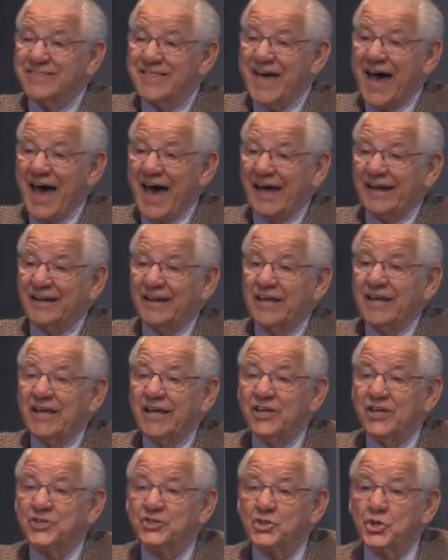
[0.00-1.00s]
That
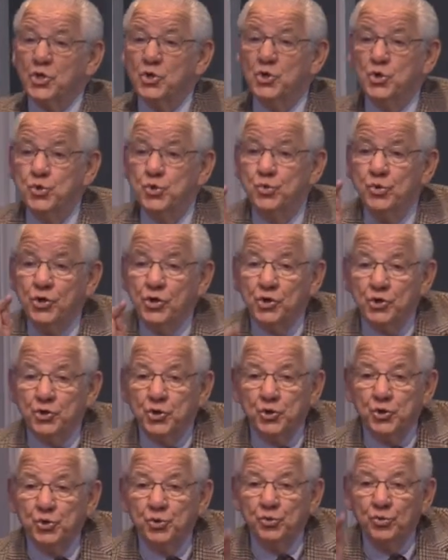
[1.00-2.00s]
is who
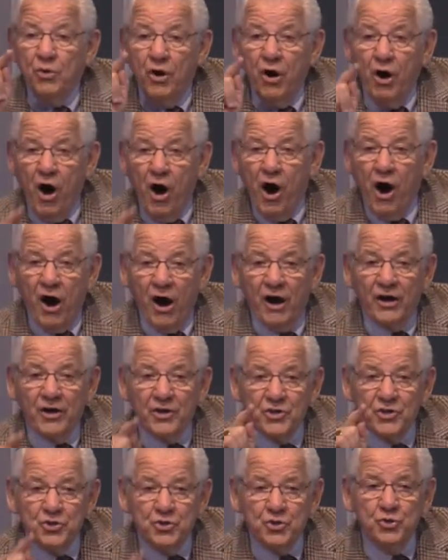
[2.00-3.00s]
you are.
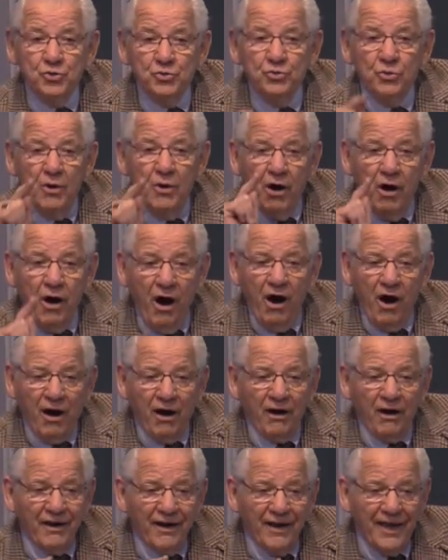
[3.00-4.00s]
You
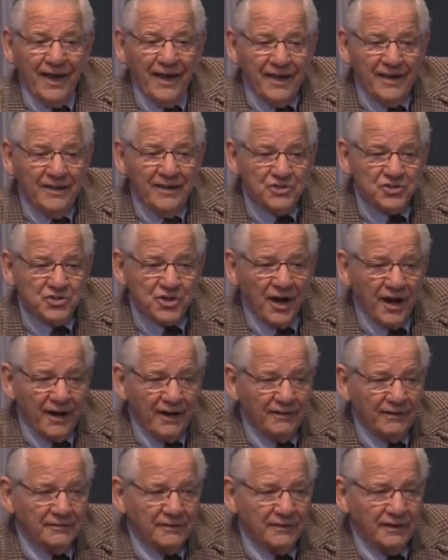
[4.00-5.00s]
are a
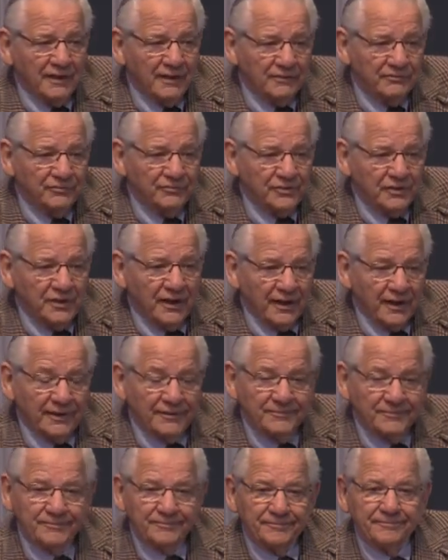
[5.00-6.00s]
child of
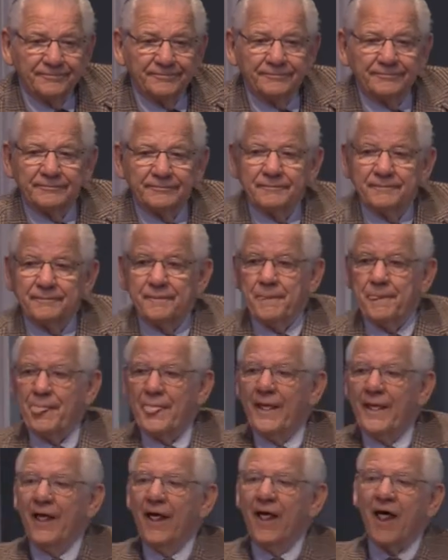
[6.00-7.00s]
God.
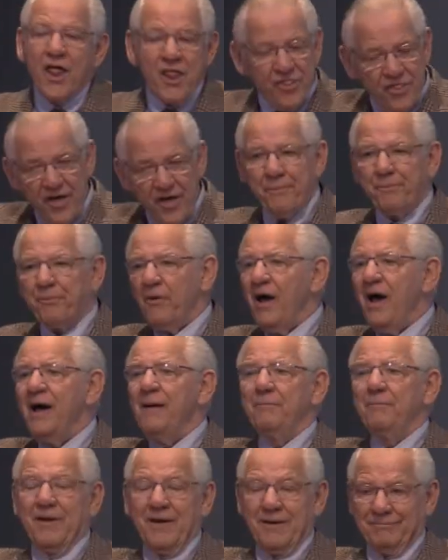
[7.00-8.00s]
The
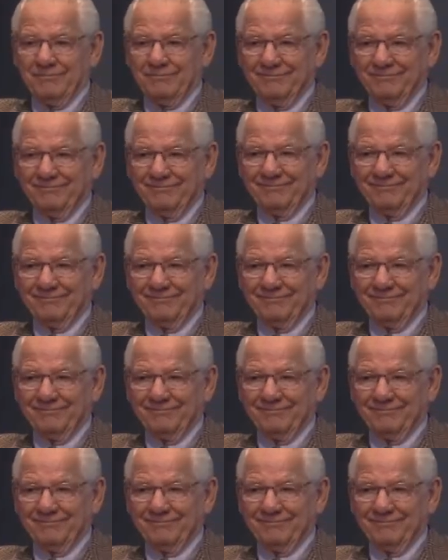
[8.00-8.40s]
problem